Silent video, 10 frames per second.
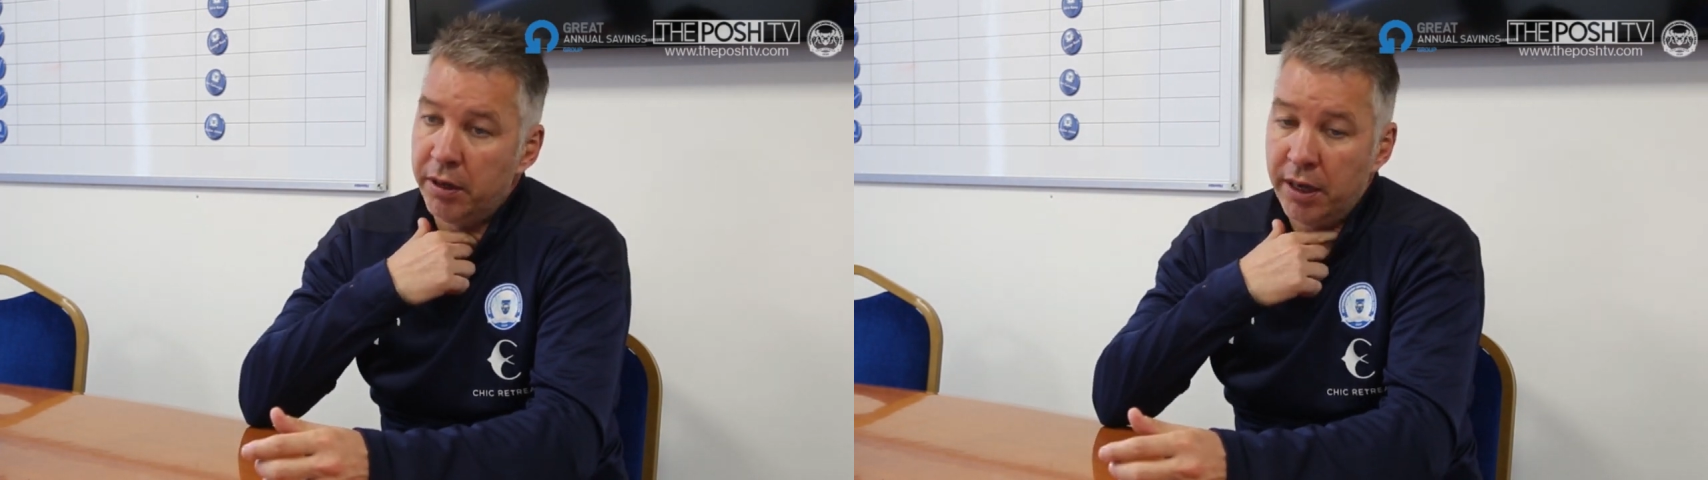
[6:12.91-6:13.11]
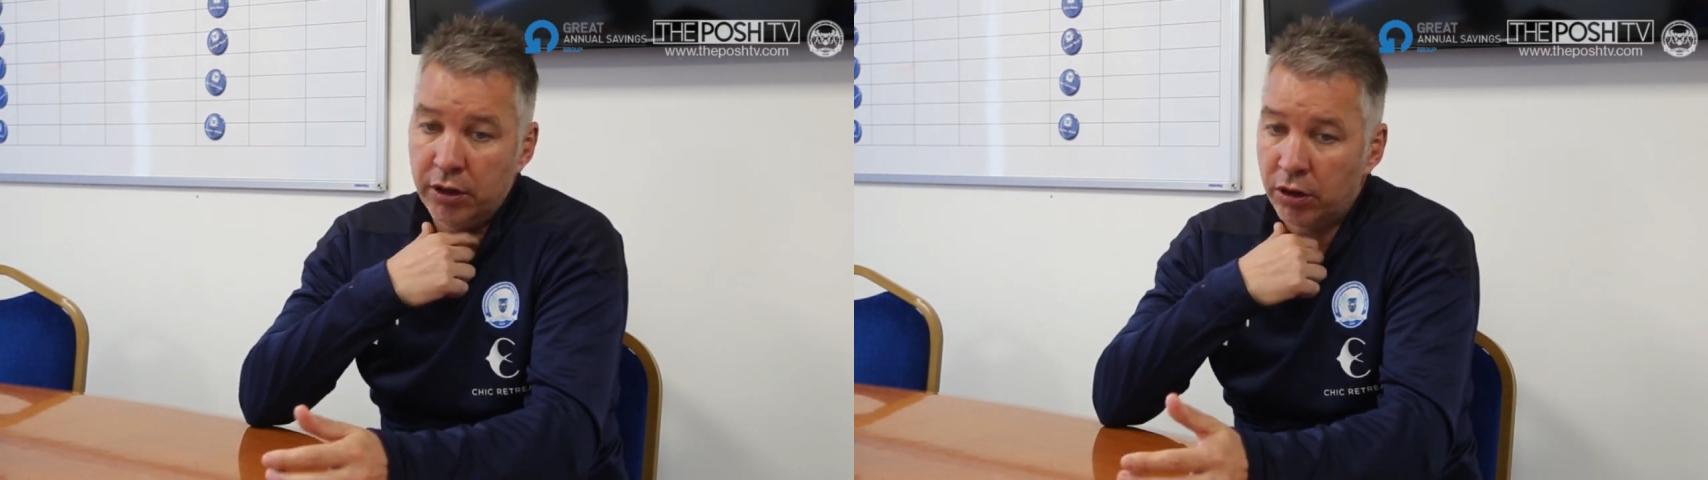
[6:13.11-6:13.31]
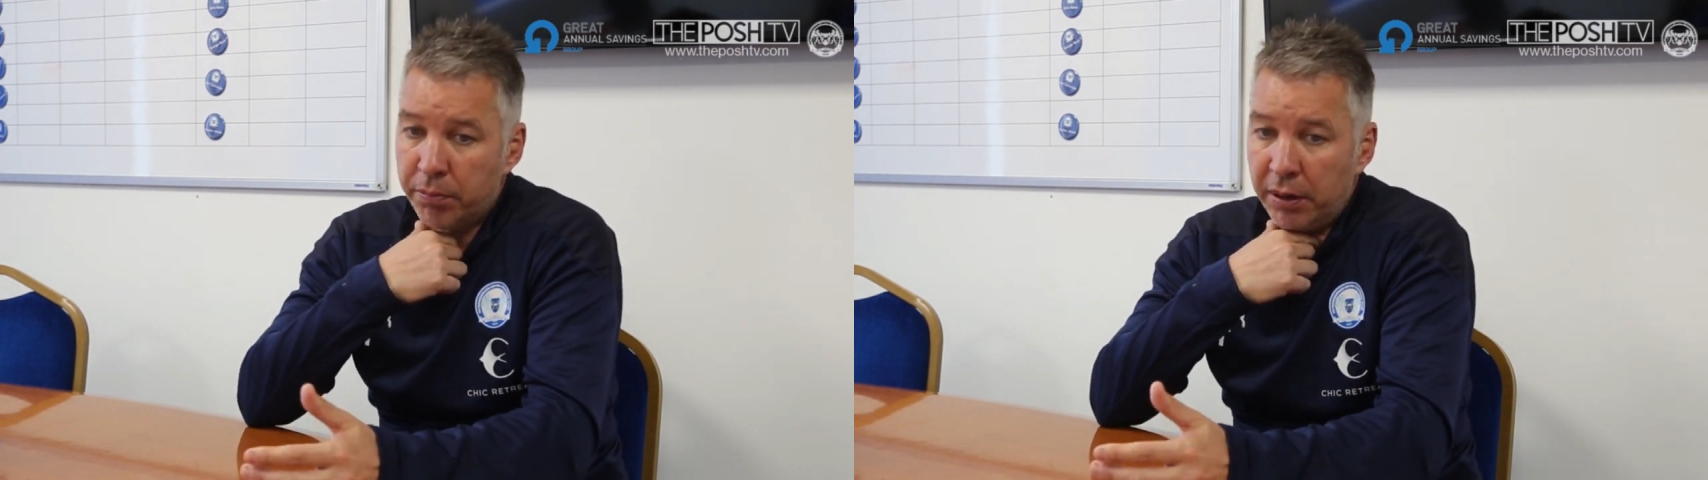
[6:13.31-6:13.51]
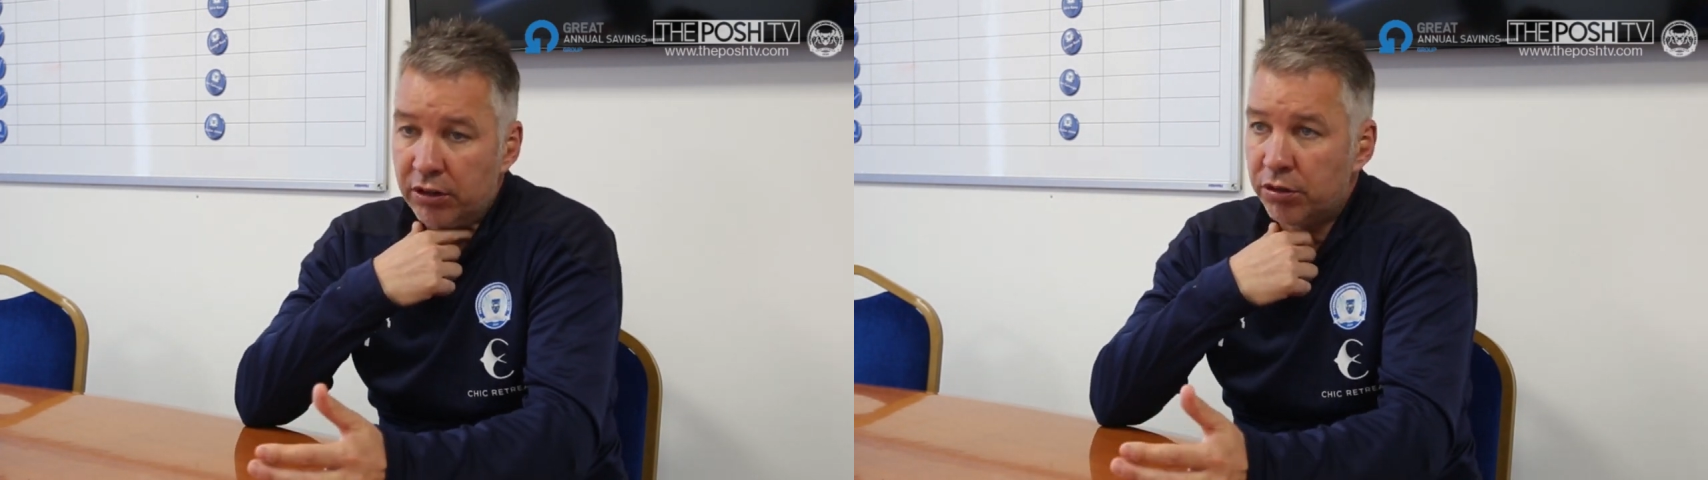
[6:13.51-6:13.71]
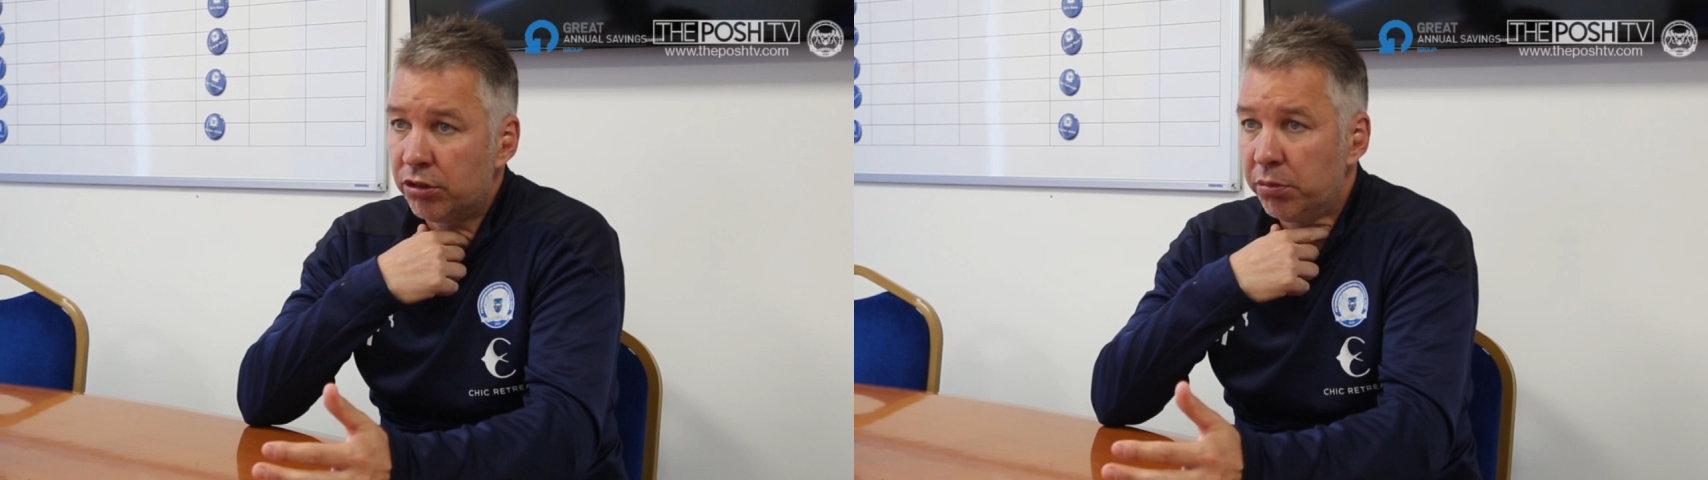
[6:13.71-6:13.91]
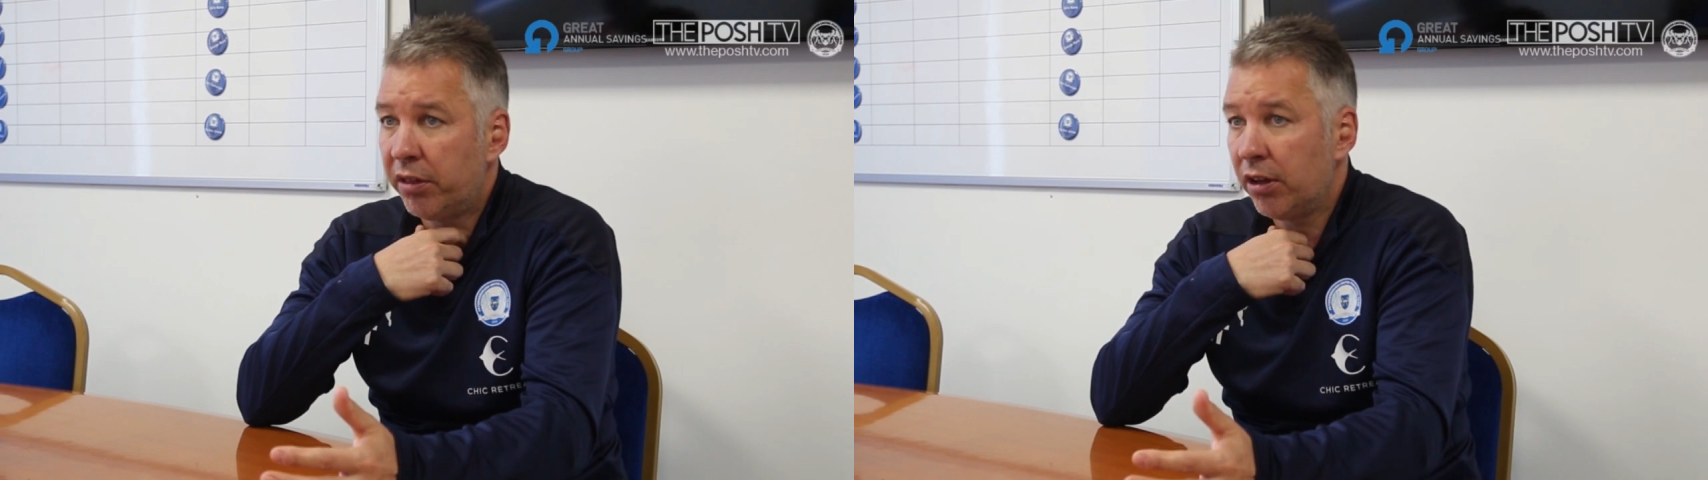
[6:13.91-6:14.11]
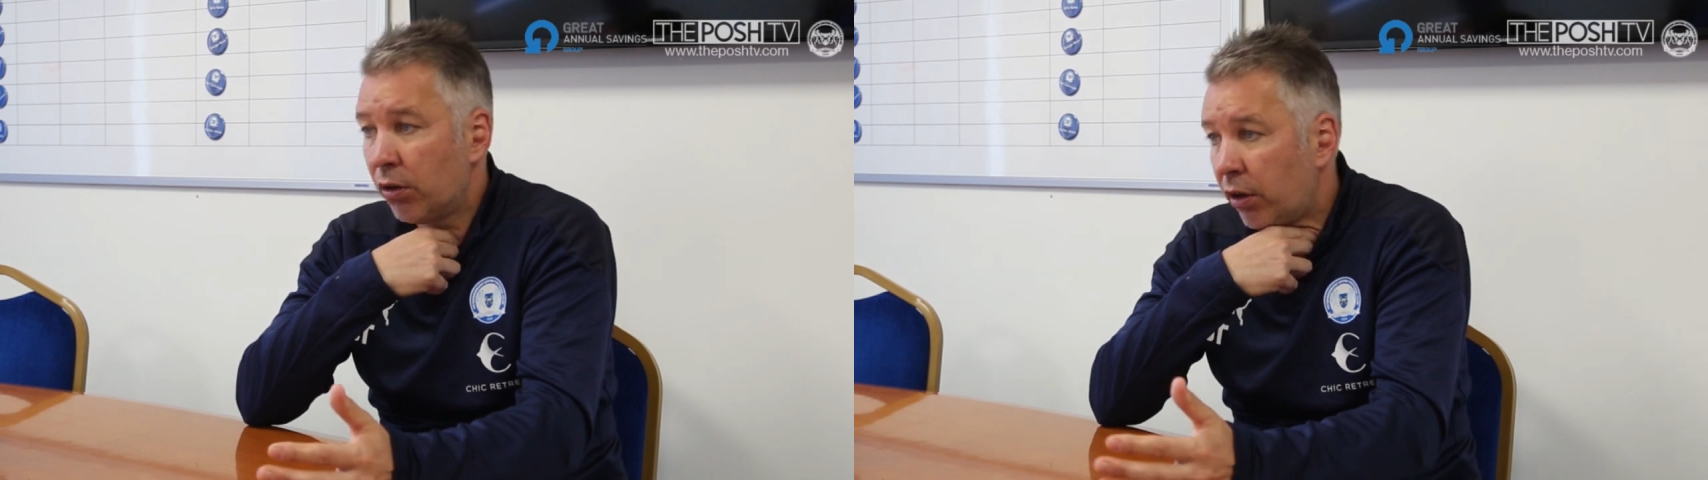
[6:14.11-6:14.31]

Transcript: And then he'll come back to us and we think,